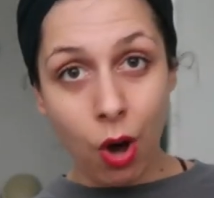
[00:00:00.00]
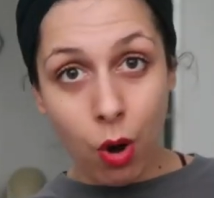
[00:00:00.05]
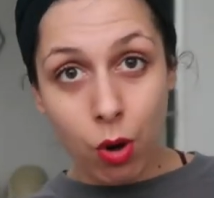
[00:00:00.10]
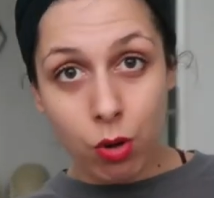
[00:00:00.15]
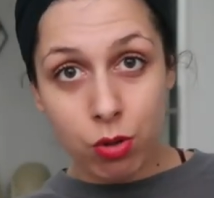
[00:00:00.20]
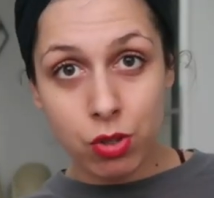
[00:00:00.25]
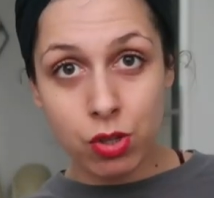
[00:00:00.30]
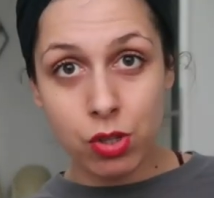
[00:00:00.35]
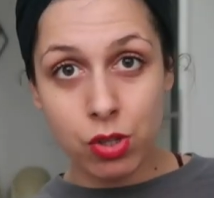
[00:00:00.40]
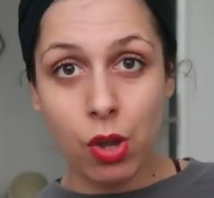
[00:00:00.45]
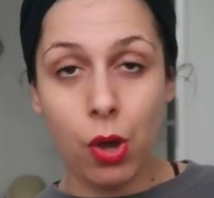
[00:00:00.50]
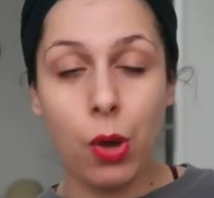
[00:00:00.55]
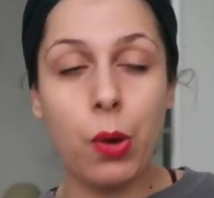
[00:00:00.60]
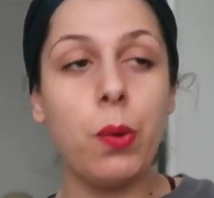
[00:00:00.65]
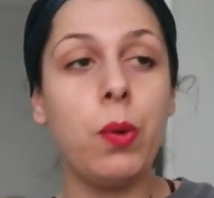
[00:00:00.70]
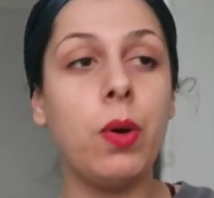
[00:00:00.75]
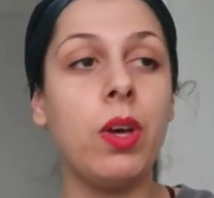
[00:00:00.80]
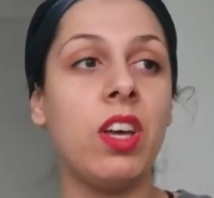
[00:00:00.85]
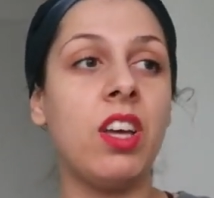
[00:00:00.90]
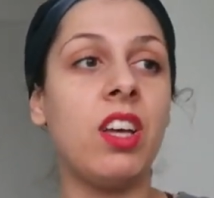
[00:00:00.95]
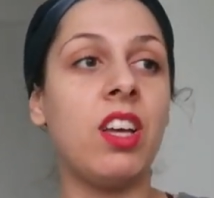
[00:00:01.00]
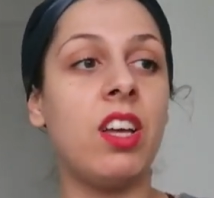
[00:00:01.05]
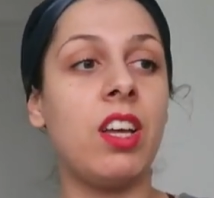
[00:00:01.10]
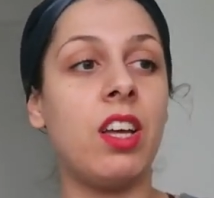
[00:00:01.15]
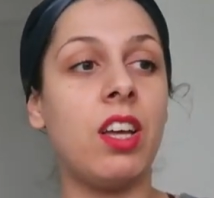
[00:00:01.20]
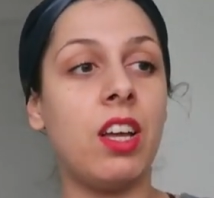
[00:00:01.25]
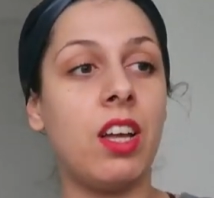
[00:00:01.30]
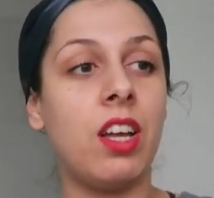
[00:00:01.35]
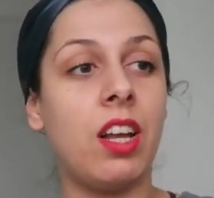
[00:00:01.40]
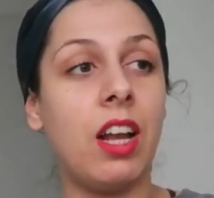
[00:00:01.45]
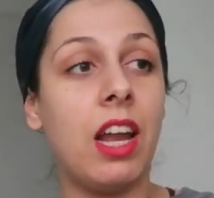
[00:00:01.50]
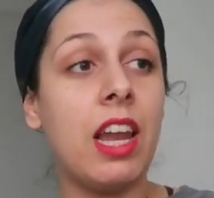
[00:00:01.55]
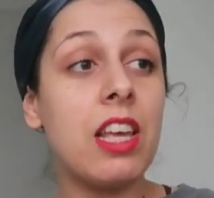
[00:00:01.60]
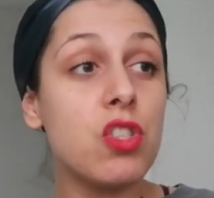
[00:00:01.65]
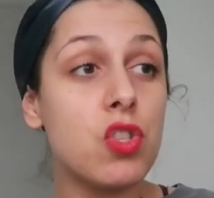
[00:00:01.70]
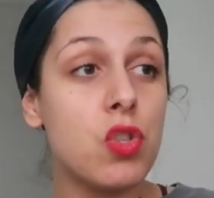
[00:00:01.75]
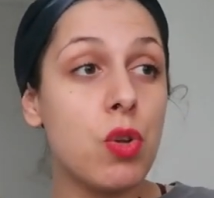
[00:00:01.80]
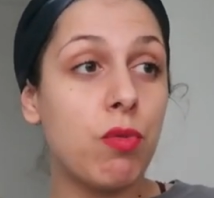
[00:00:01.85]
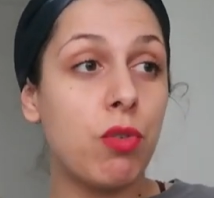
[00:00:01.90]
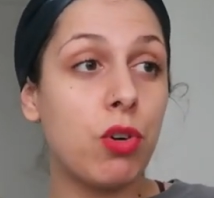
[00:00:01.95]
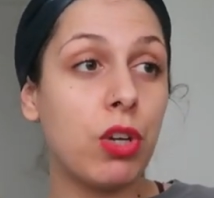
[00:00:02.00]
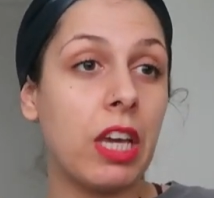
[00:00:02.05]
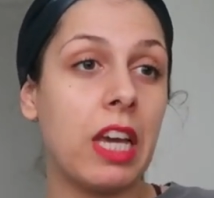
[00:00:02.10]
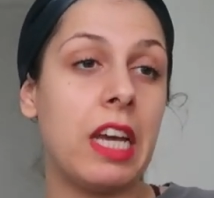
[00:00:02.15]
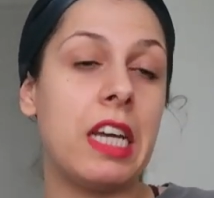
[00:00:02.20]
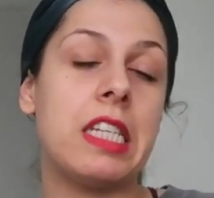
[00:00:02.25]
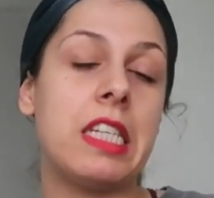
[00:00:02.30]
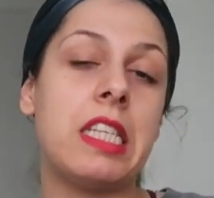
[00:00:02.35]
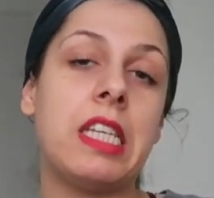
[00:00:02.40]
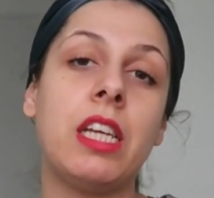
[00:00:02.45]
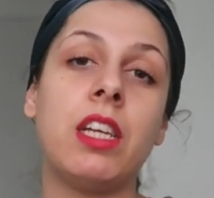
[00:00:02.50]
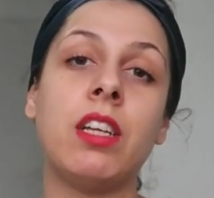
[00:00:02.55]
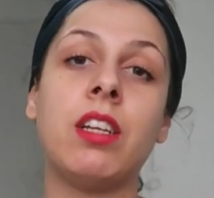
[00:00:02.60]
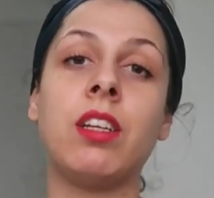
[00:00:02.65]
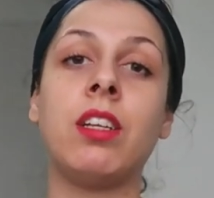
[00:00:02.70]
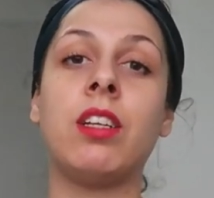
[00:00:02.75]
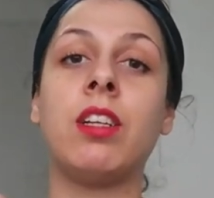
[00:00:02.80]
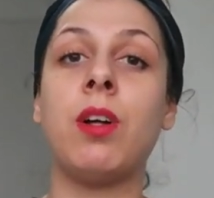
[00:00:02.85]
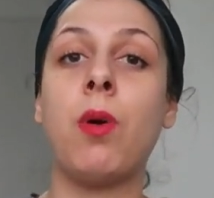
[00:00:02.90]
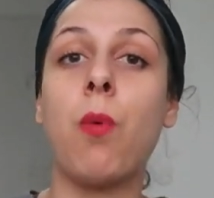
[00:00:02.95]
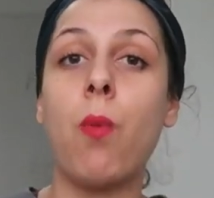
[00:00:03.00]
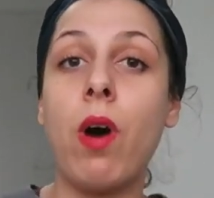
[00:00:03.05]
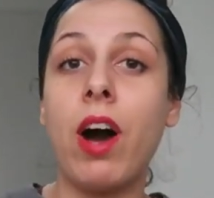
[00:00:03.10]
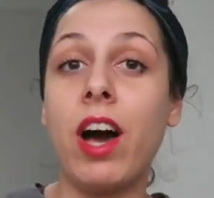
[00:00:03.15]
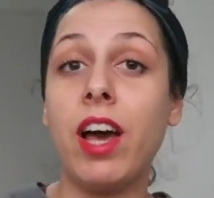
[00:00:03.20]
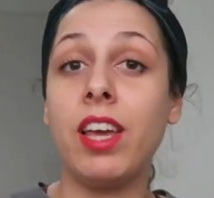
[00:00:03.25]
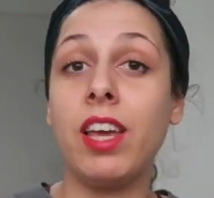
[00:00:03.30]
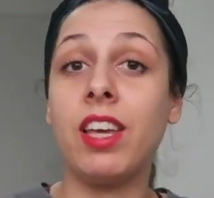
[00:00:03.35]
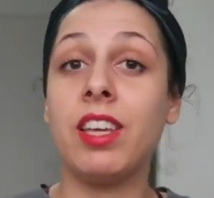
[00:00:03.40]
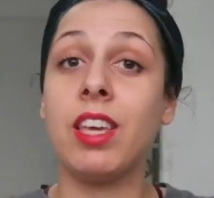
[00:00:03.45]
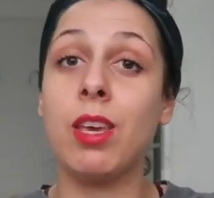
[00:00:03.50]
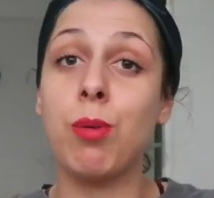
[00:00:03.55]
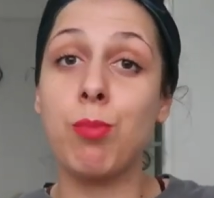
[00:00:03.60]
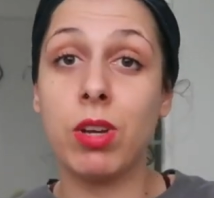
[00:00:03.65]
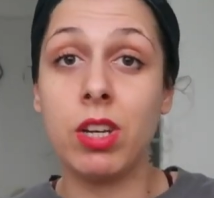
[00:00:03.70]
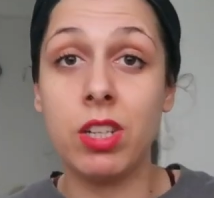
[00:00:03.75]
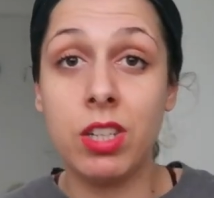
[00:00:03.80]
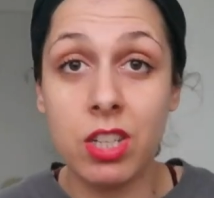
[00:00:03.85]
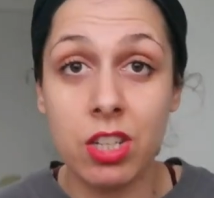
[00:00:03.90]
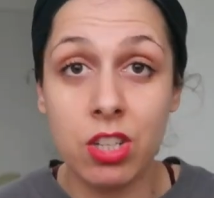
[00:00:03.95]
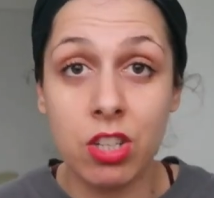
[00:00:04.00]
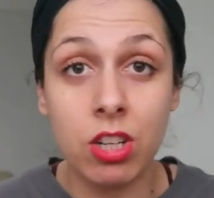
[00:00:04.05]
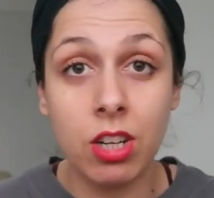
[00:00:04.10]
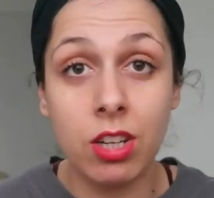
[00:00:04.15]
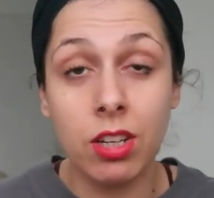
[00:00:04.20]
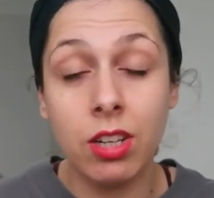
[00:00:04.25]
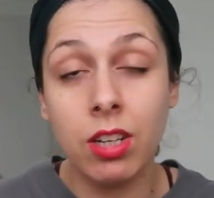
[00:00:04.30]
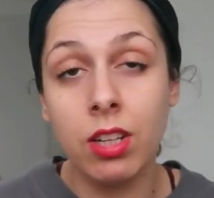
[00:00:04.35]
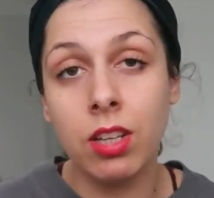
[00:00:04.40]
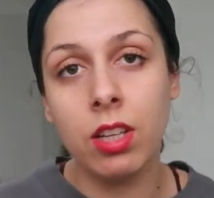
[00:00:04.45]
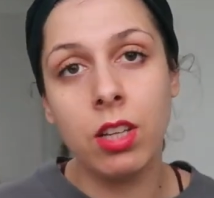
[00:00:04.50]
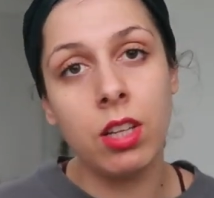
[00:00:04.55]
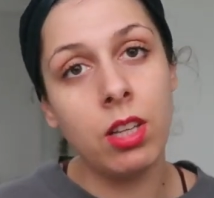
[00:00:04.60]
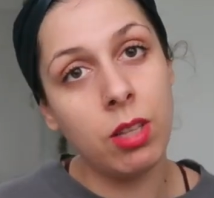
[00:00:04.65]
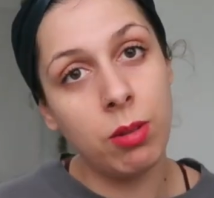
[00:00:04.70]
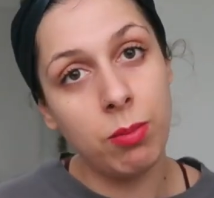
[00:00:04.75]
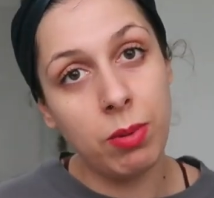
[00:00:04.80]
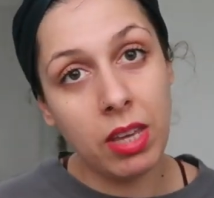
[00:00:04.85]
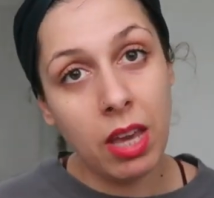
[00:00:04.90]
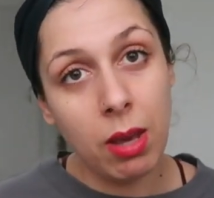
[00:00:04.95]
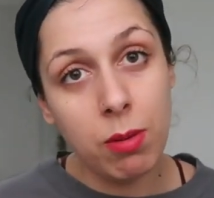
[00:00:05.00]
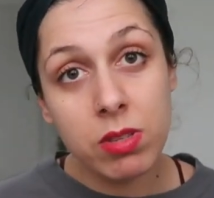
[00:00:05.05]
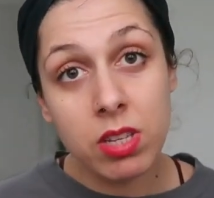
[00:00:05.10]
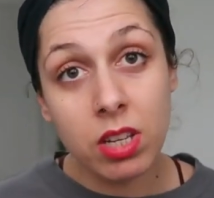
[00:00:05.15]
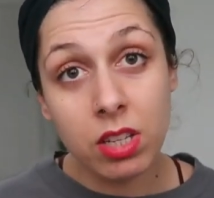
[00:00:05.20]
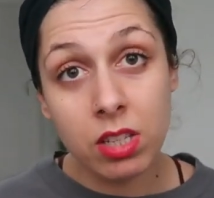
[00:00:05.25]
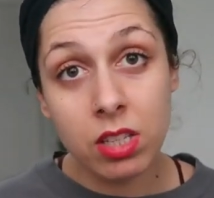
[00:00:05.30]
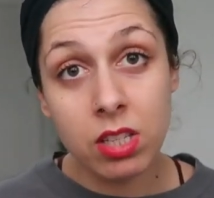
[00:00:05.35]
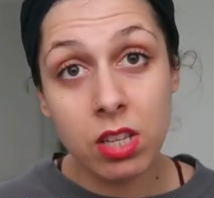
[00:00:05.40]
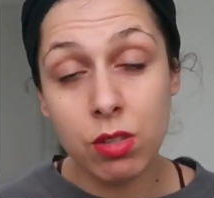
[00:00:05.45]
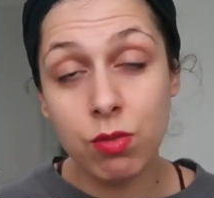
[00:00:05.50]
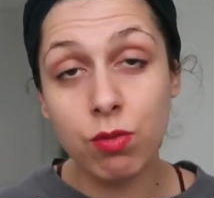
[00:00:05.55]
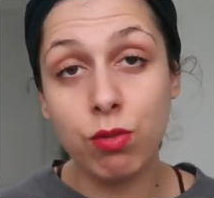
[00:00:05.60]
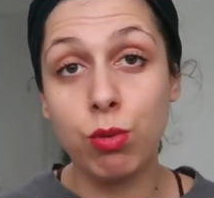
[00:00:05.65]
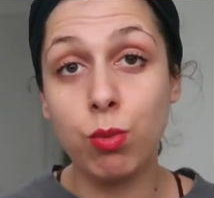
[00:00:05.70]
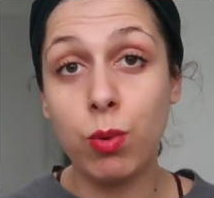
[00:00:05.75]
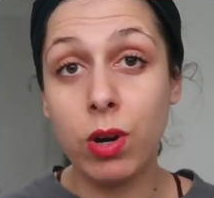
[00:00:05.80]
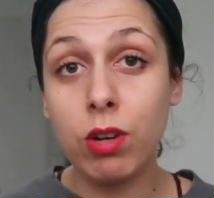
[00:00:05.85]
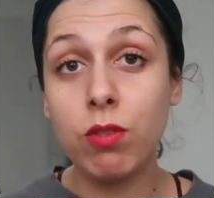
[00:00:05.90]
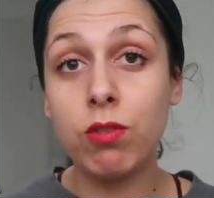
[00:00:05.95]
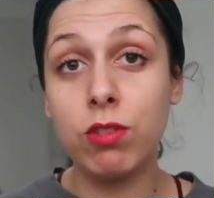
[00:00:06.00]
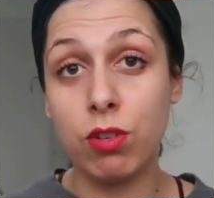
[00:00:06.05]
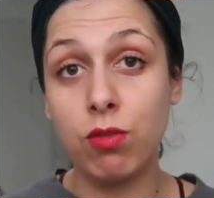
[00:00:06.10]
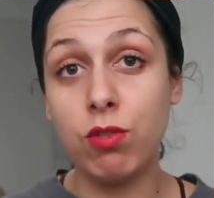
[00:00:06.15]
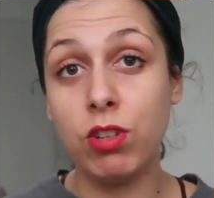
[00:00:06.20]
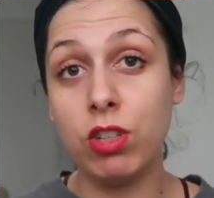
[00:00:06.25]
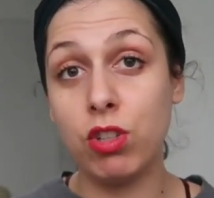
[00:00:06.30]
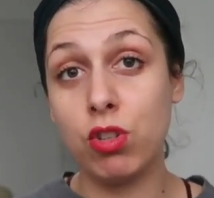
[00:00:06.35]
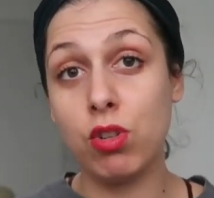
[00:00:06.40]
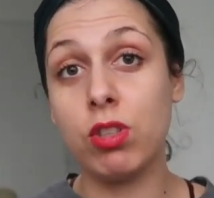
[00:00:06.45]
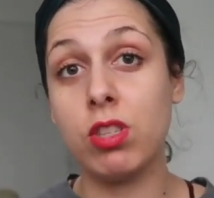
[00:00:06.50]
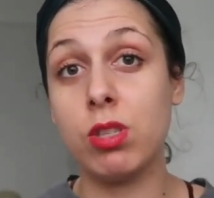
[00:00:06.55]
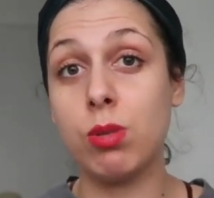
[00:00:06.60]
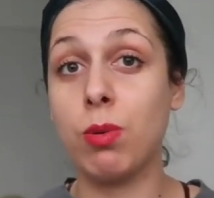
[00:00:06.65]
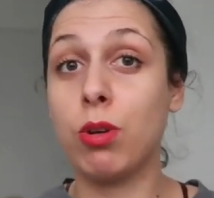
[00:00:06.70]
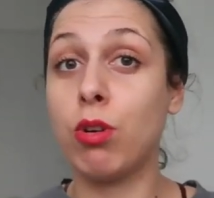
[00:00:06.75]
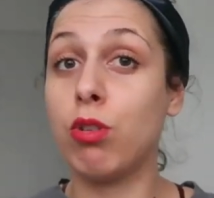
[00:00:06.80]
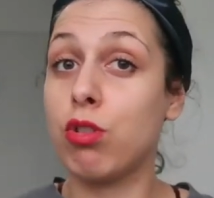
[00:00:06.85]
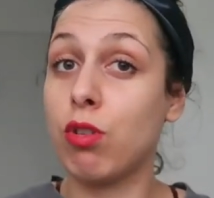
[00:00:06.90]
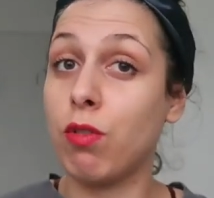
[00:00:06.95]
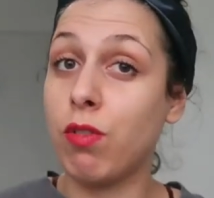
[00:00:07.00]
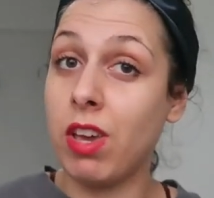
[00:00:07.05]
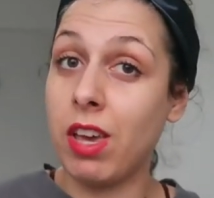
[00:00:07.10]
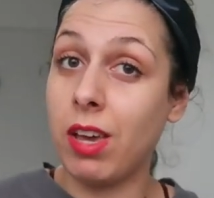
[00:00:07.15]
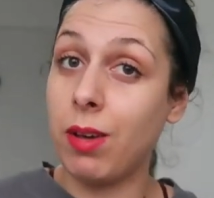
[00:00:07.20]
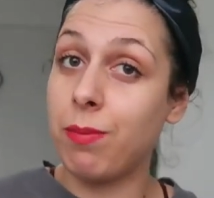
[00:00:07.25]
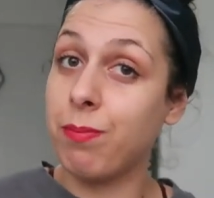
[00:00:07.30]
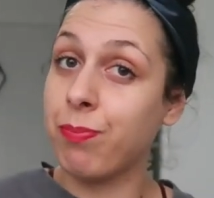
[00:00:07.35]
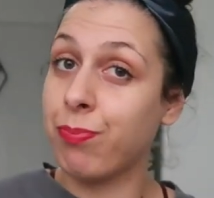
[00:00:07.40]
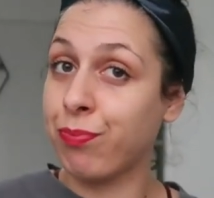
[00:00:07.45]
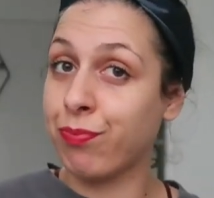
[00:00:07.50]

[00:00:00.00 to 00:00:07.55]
also let's not forget why kim kardashian became successful one of the reasons is because of her